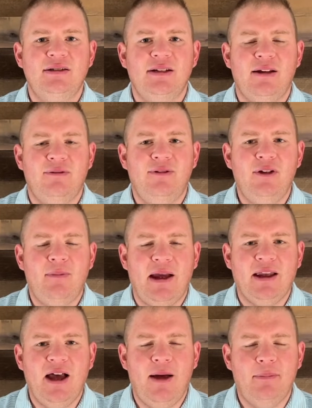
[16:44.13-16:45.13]
and fill my
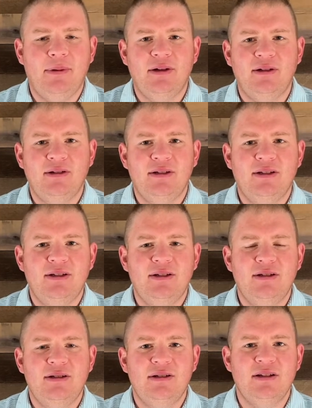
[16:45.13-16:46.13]
cup
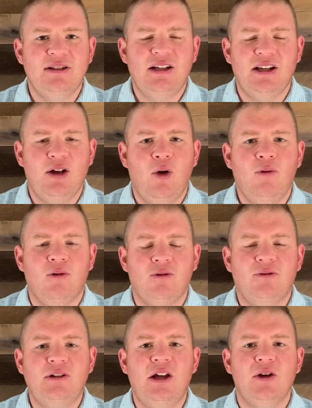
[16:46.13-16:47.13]
until it
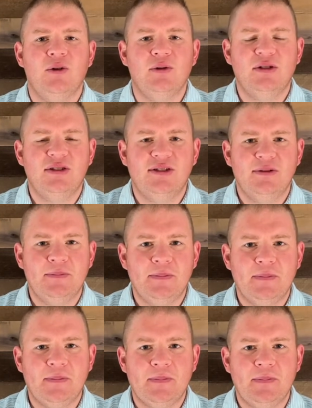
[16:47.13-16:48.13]
overflows.
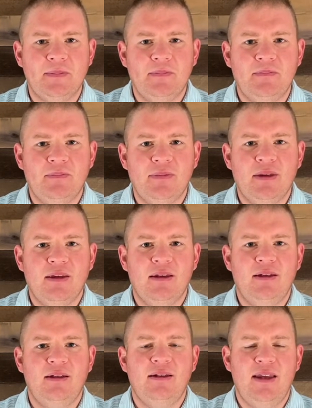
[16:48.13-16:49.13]

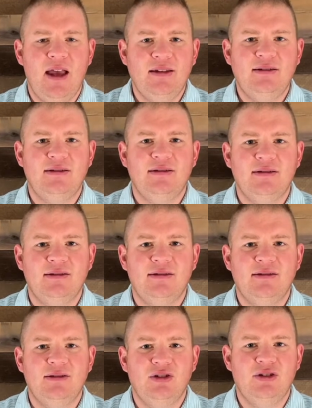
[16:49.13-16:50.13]
Yes,
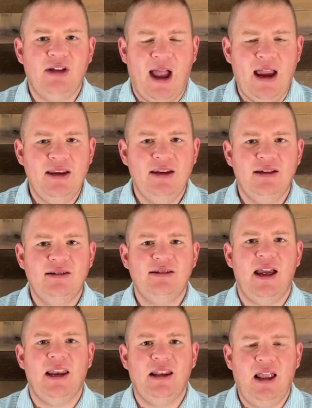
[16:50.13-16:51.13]
kindness
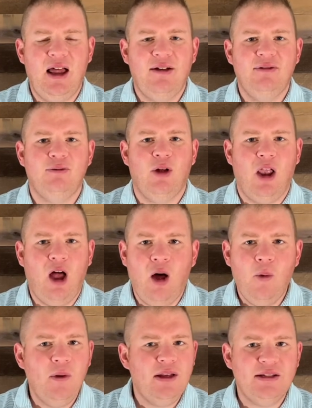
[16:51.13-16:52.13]
and love will
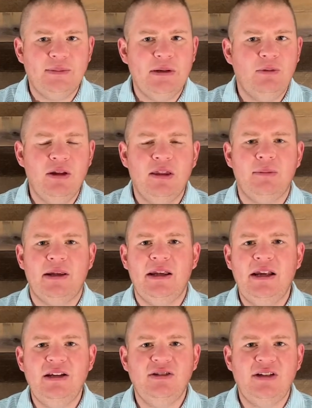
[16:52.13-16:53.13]
always be with me
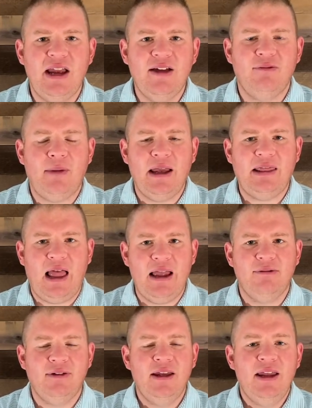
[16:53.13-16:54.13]
each day of my
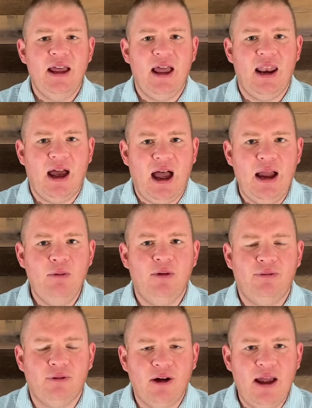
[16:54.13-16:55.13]
life, and I will
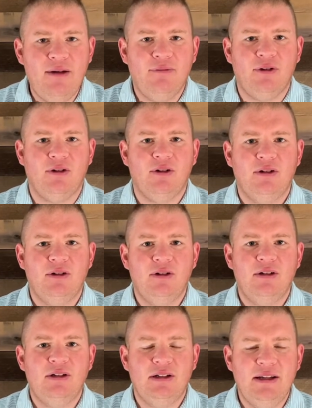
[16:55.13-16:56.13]
forever
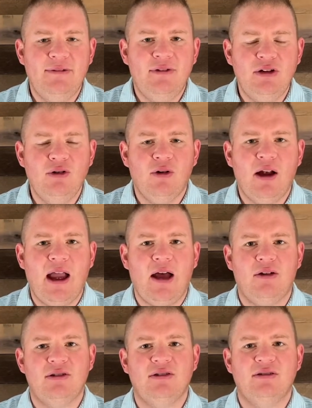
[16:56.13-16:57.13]
live in your
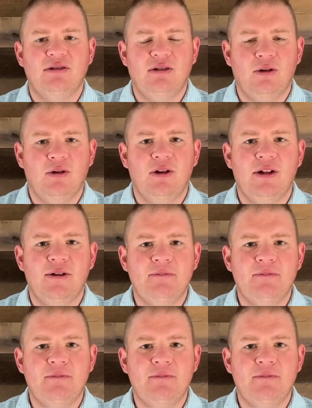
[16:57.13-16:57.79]
house, Lord.